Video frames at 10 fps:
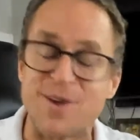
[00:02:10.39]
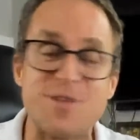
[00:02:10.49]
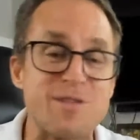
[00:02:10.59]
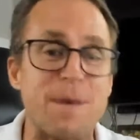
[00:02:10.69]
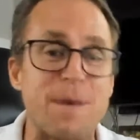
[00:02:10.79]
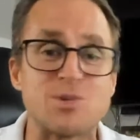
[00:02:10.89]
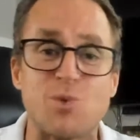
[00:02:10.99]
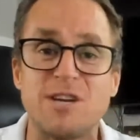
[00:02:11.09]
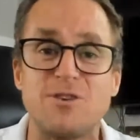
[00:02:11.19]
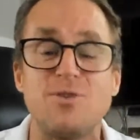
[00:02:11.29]
that the best way
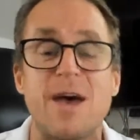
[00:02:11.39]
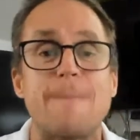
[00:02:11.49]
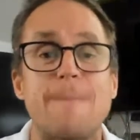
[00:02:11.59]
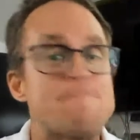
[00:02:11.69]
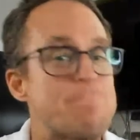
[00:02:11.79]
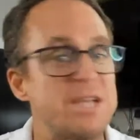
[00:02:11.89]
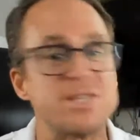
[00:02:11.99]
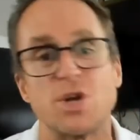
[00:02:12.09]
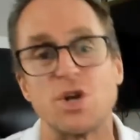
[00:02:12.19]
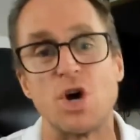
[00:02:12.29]
to do that is
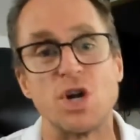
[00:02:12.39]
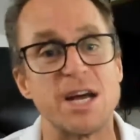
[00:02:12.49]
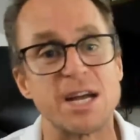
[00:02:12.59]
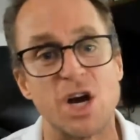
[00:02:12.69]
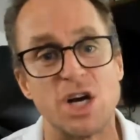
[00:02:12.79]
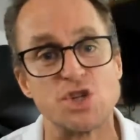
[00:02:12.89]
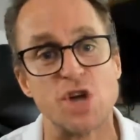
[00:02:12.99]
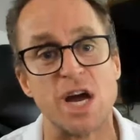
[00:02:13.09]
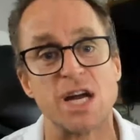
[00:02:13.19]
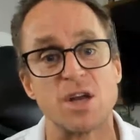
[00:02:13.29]
on an online
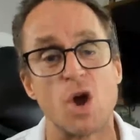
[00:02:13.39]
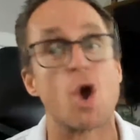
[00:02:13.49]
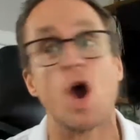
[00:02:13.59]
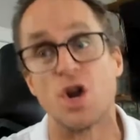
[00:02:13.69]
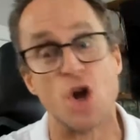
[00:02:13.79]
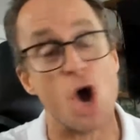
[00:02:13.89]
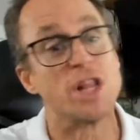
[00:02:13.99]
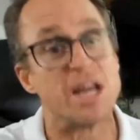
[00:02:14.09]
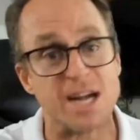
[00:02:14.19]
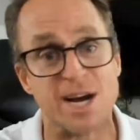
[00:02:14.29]
contract or on an
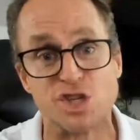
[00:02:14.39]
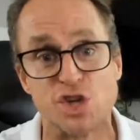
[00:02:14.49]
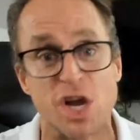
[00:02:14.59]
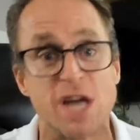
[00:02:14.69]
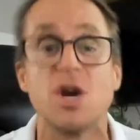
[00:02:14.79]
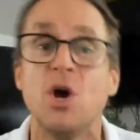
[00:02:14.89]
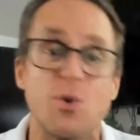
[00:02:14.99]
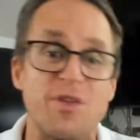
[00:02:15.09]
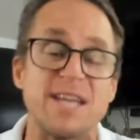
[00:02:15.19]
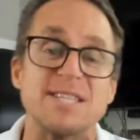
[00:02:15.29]
online contract where
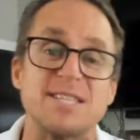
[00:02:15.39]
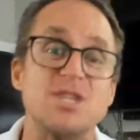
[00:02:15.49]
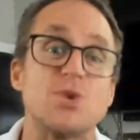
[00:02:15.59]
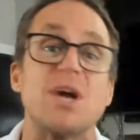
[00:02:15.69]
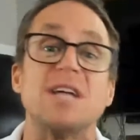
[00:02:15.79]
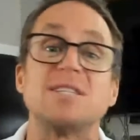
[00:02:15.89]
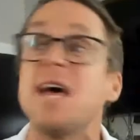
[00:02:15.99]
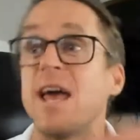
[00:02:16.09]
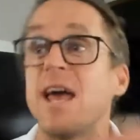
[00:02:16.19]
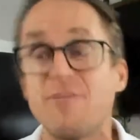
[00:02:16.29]
they can see your rates
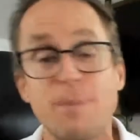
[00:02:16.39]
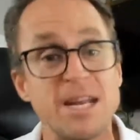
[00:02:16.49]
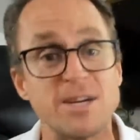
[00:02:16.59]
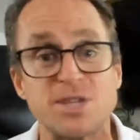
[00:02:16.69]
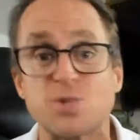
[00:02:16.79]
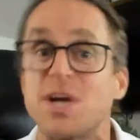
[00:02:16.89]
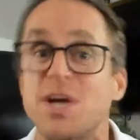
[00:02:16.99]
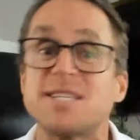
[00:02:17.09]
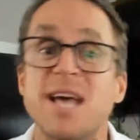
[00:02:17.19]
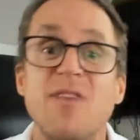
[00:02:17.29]
and everybody else's rates.